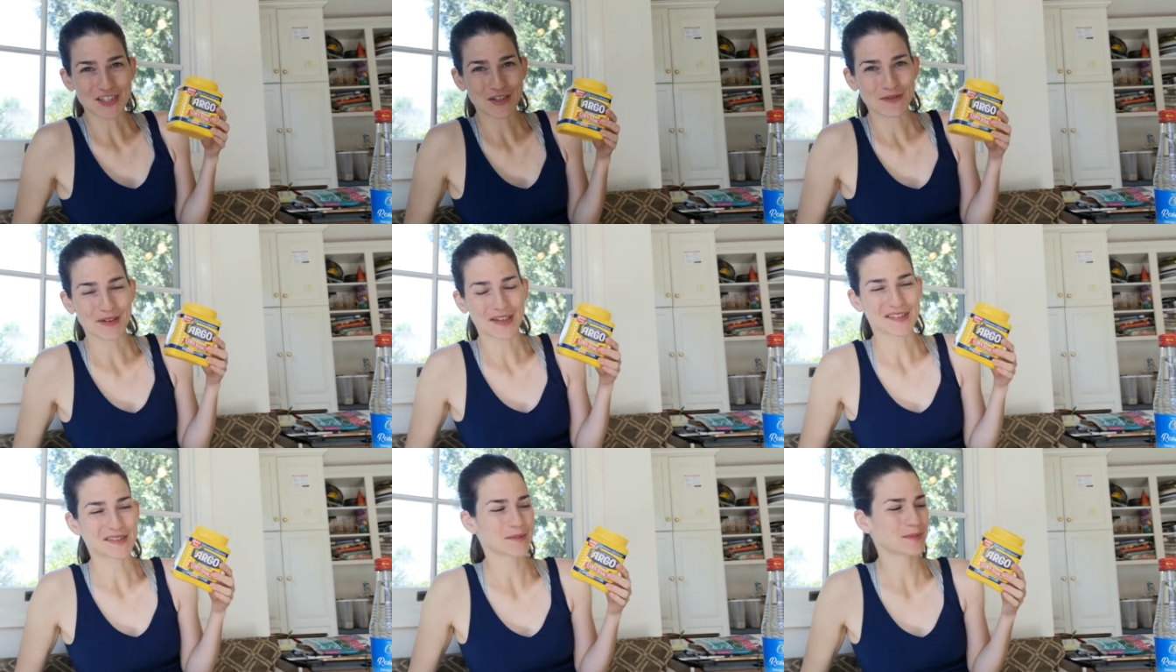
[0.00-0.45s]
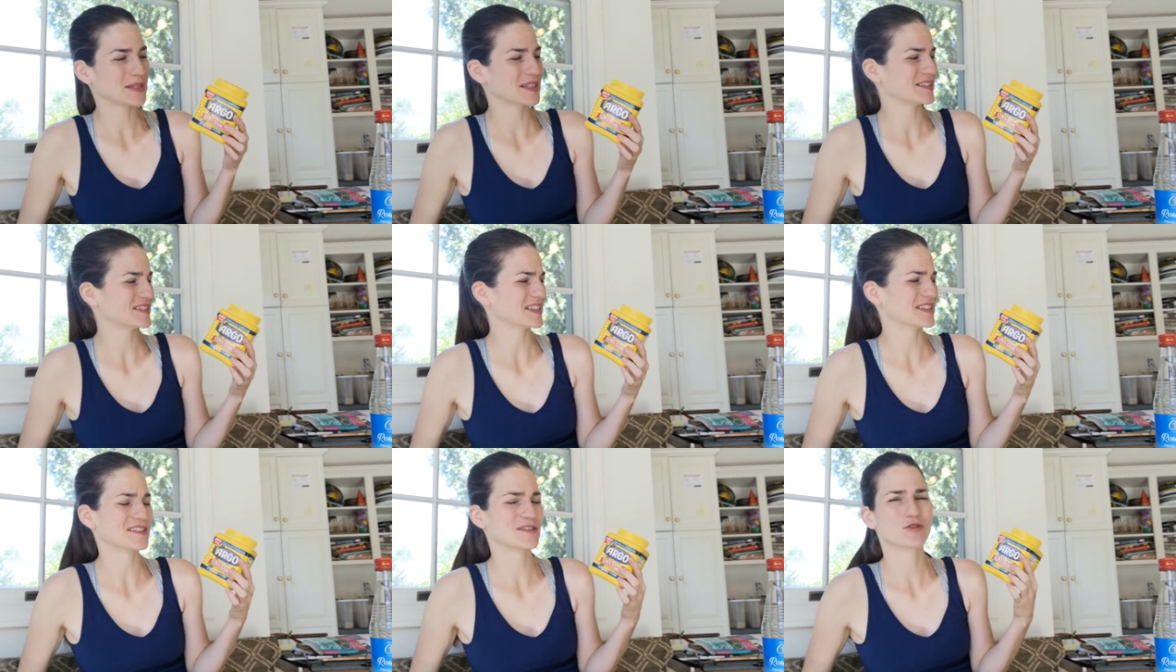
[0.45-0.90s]

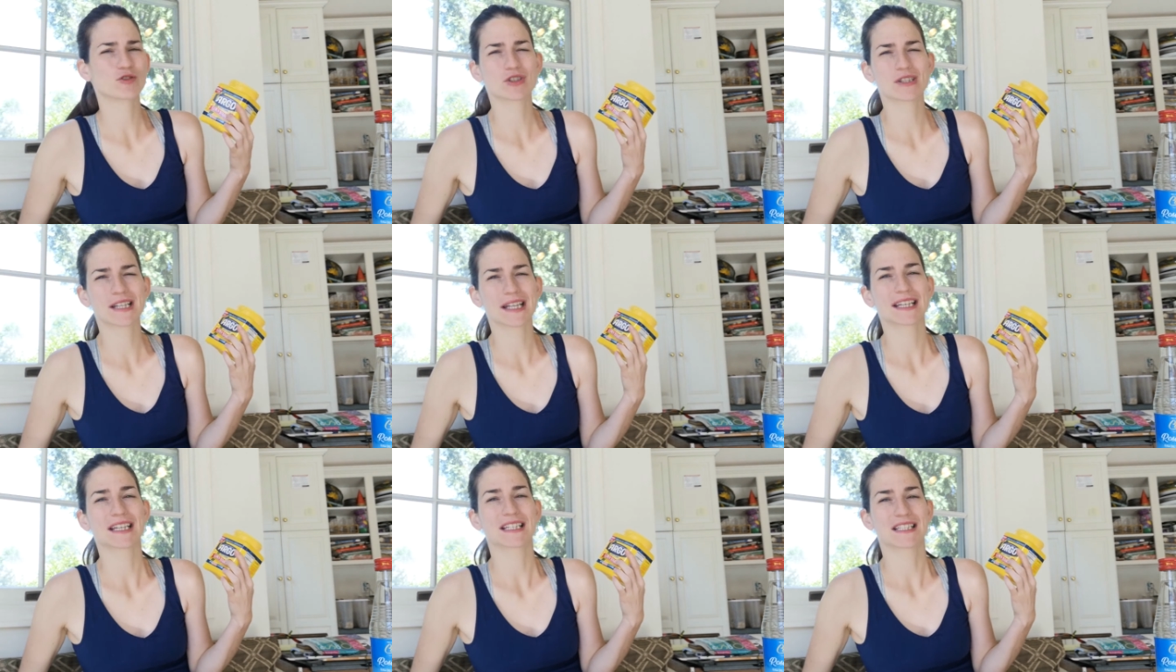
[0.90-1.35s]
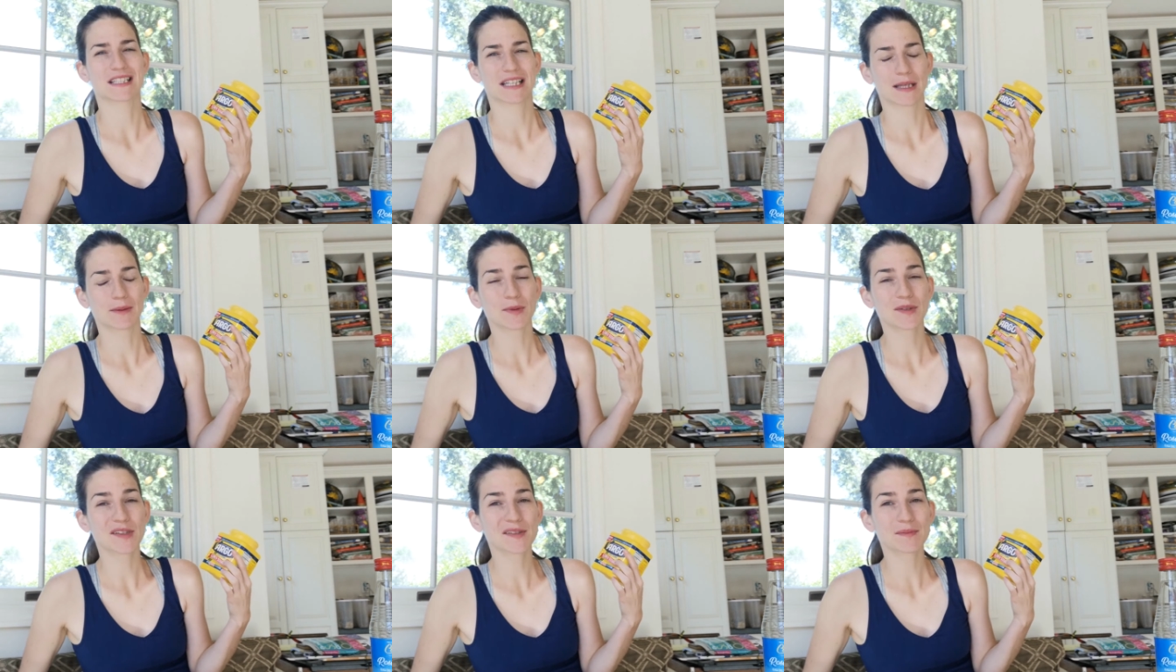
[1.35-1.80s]
recipes, it's usually like a
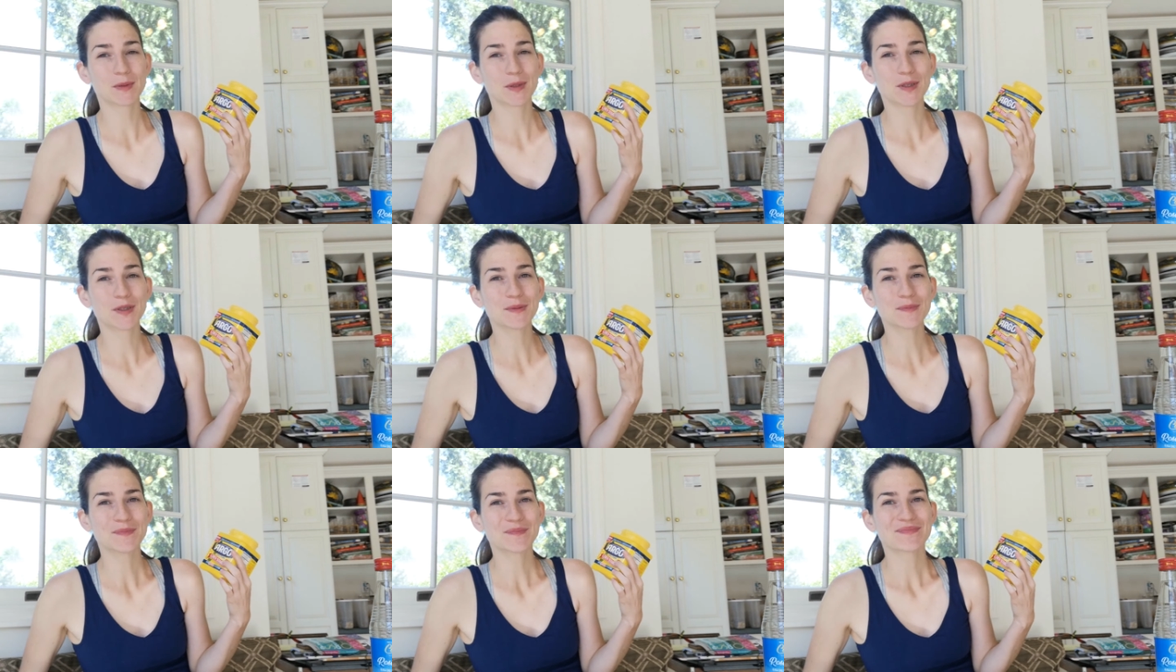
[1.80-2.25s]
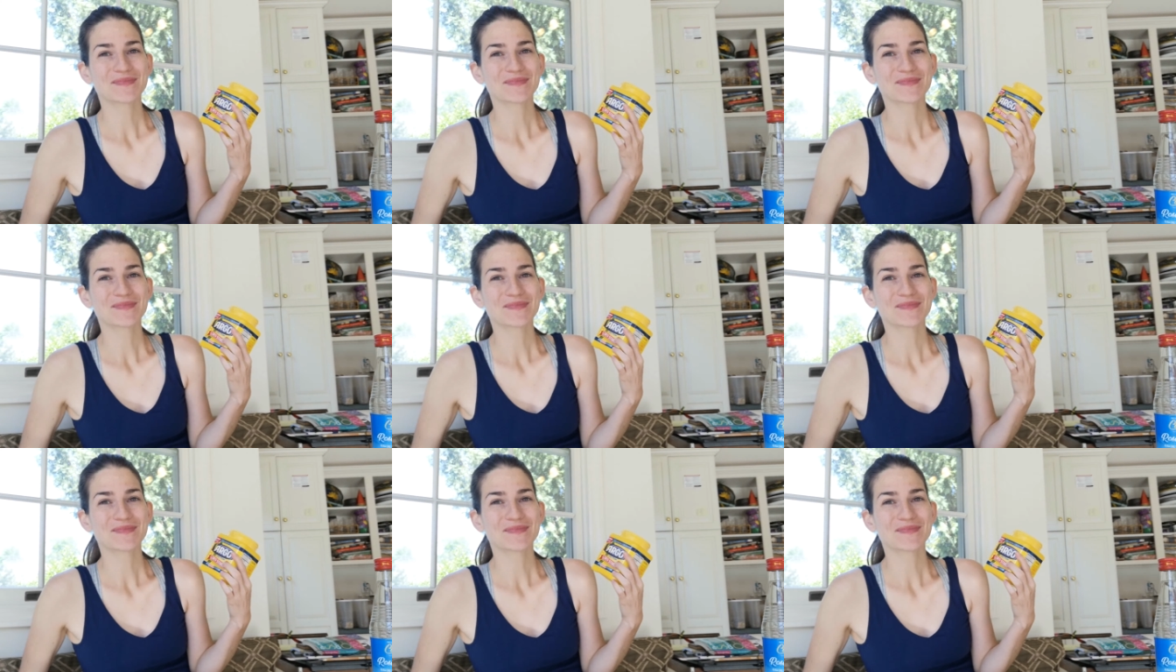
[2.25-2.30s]
tablespoon.